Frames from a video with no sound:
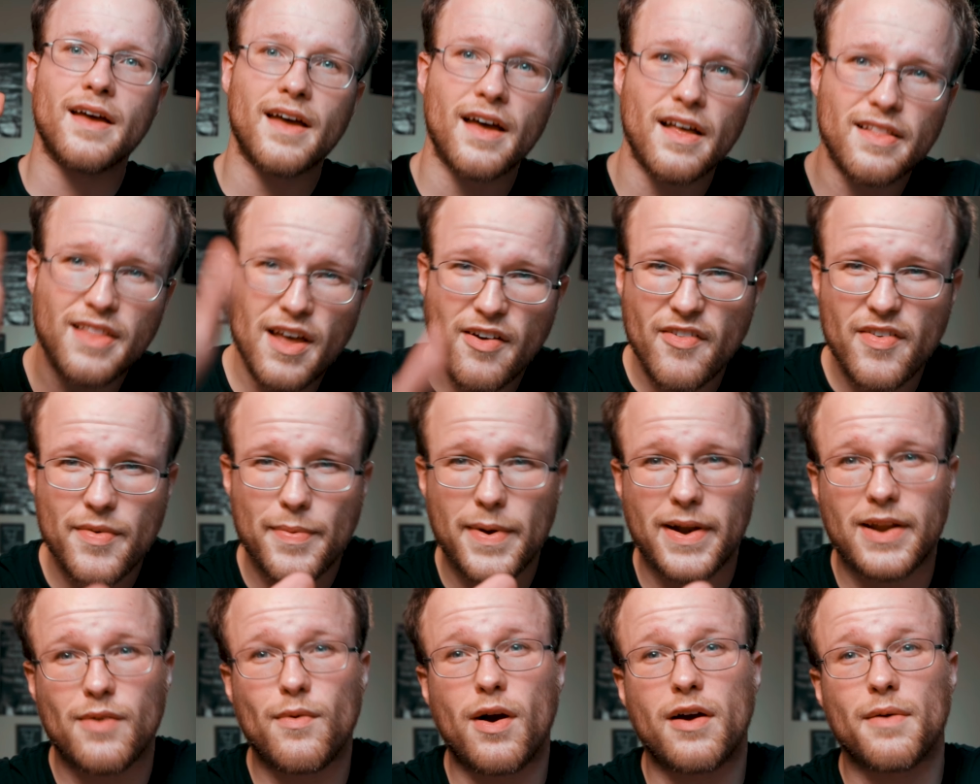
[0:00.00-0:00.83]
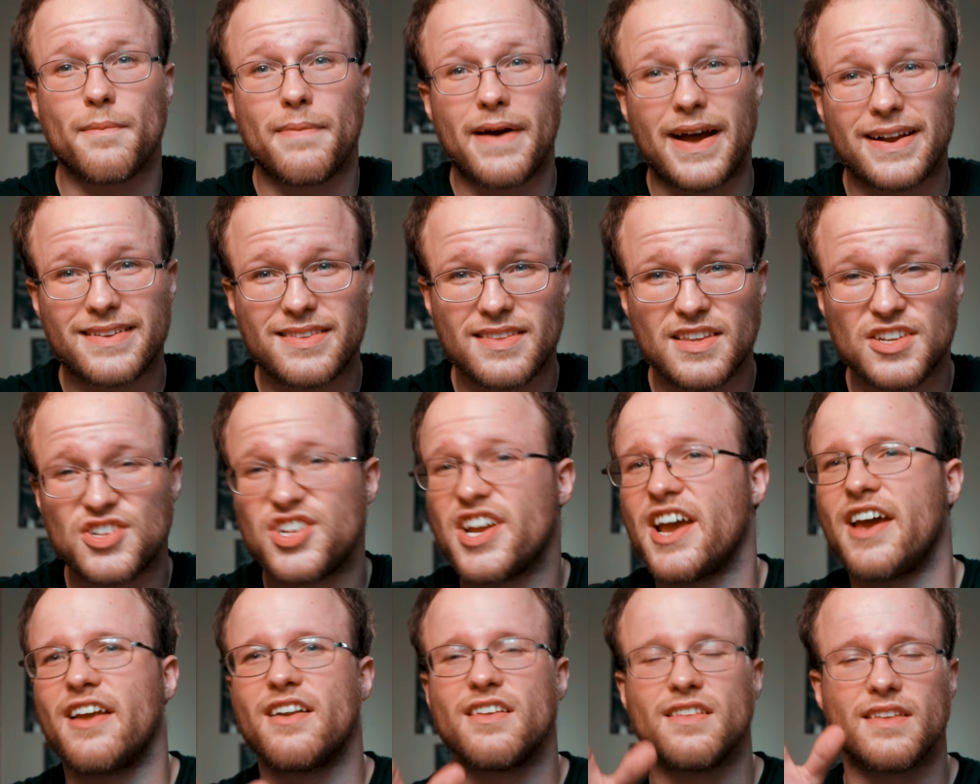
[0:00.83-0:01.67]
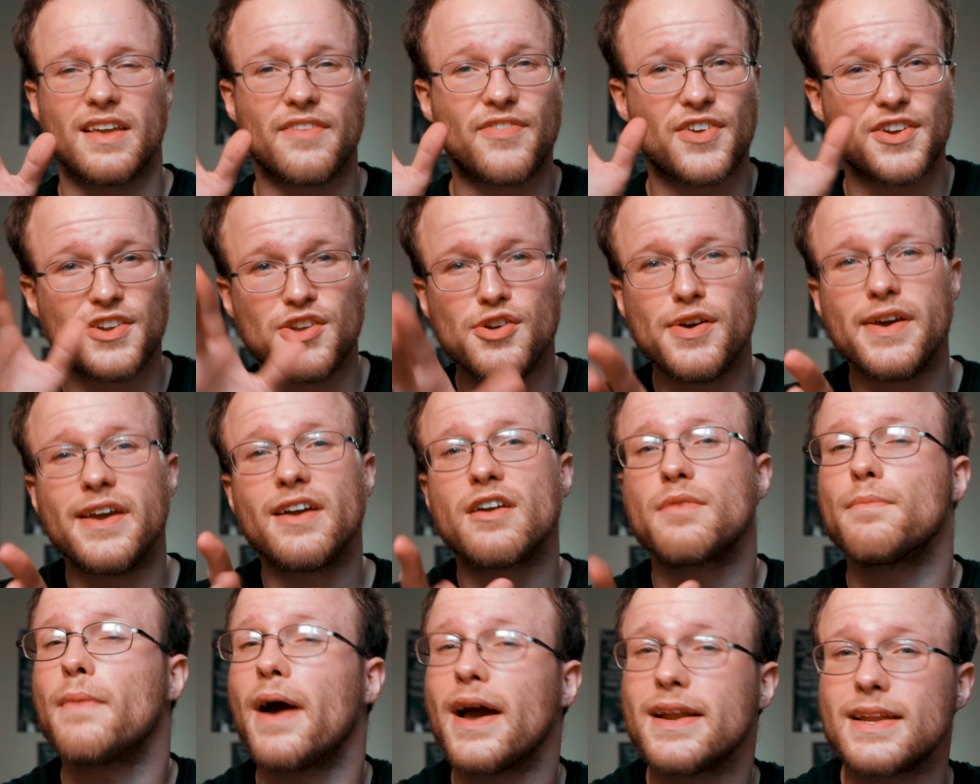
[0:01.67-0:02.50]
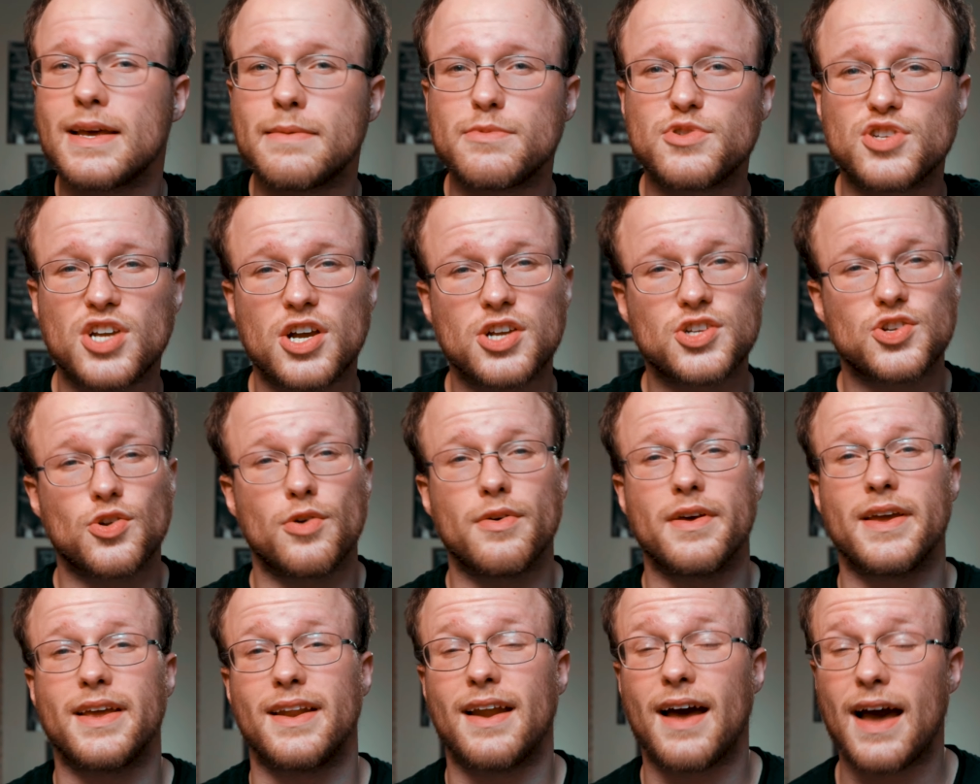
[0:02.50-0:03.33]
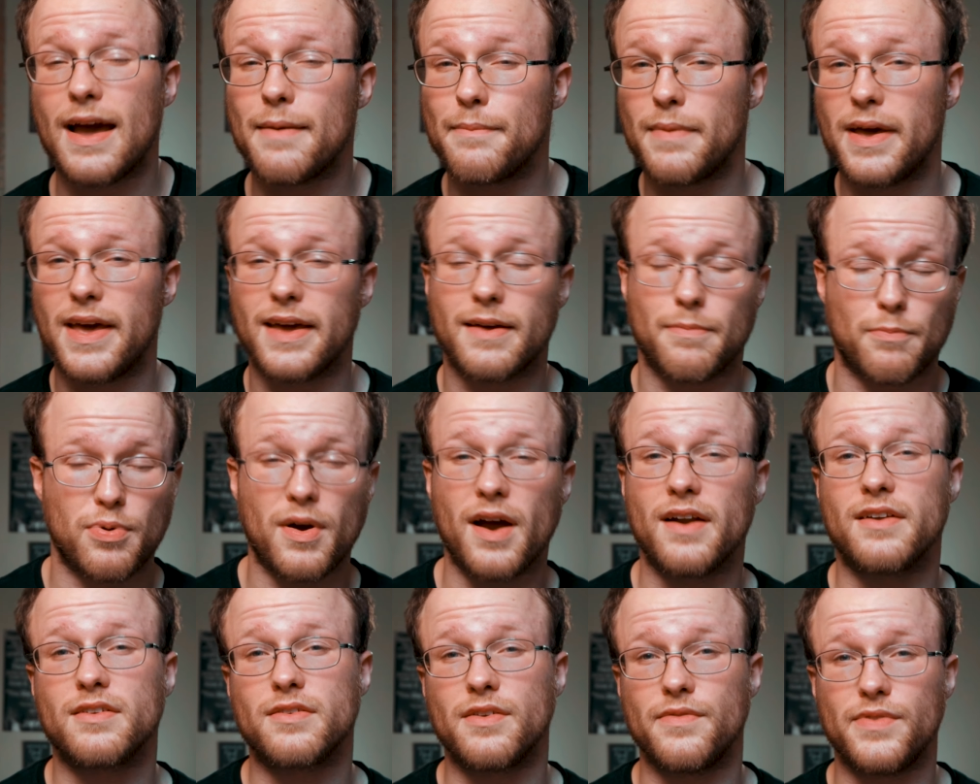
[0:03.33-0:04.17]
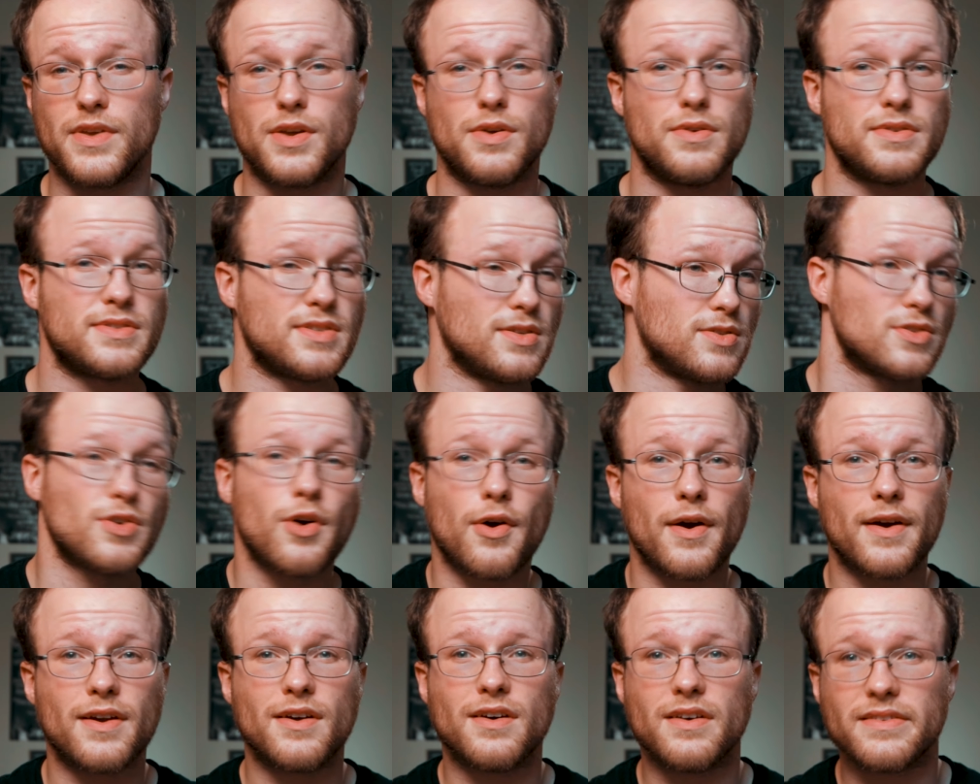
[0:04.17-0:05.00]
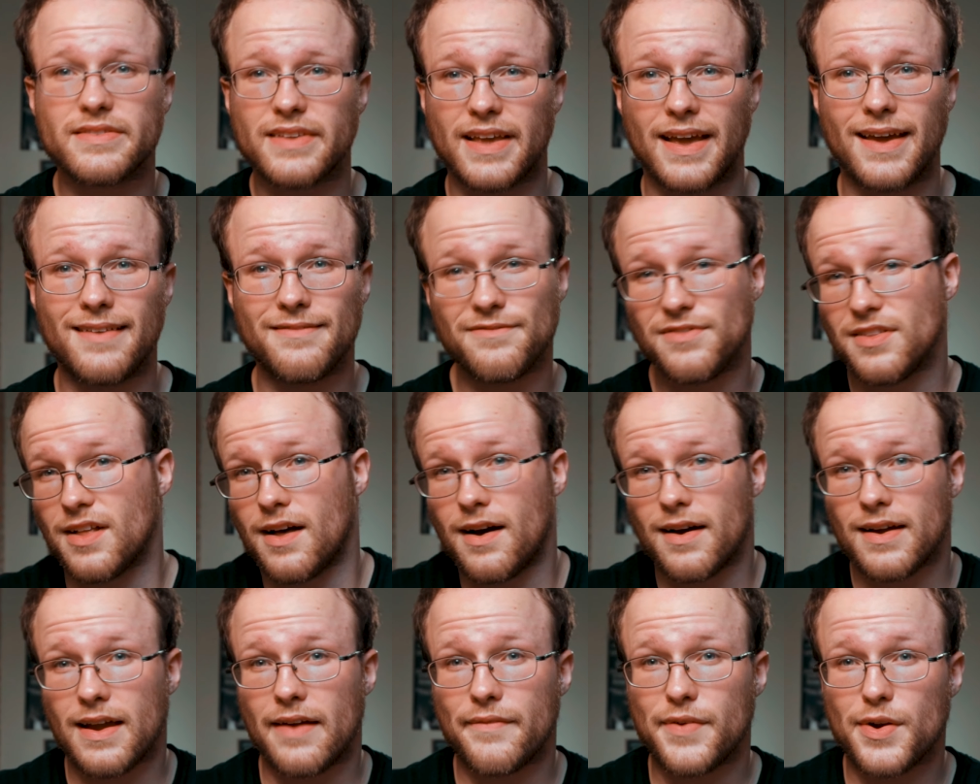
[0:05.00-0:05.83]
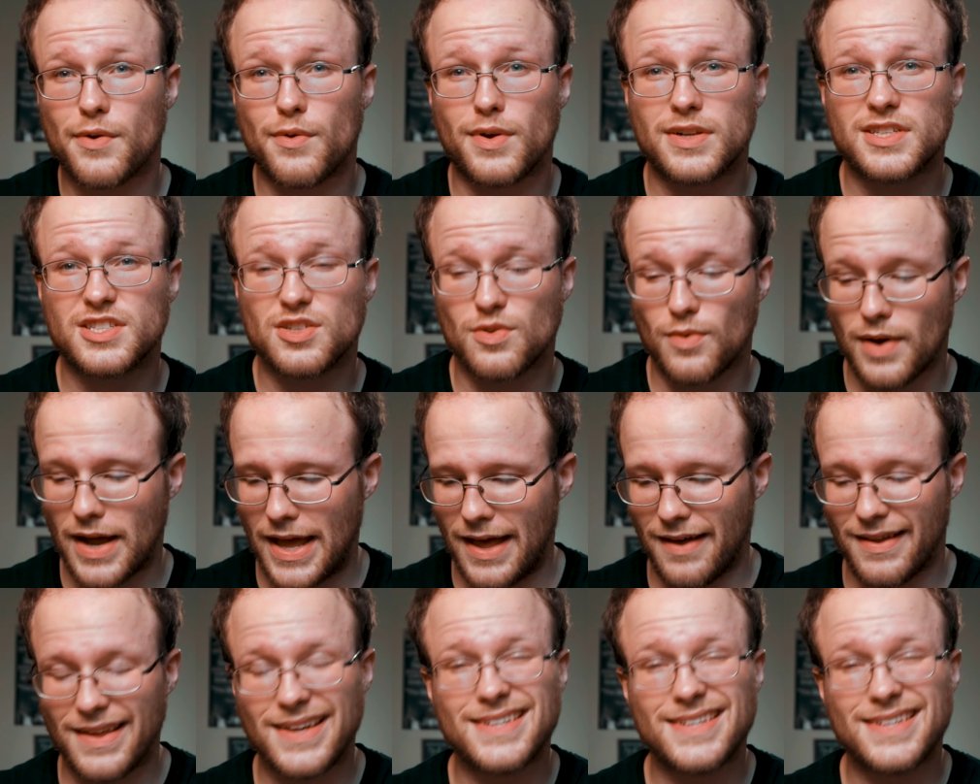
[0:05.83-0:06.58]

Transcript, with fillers: Hello everybody, welcome back to the channel. If you're new here, my name's Josh Schorle and I make product reviews, tutorials, and vlog every once in a while.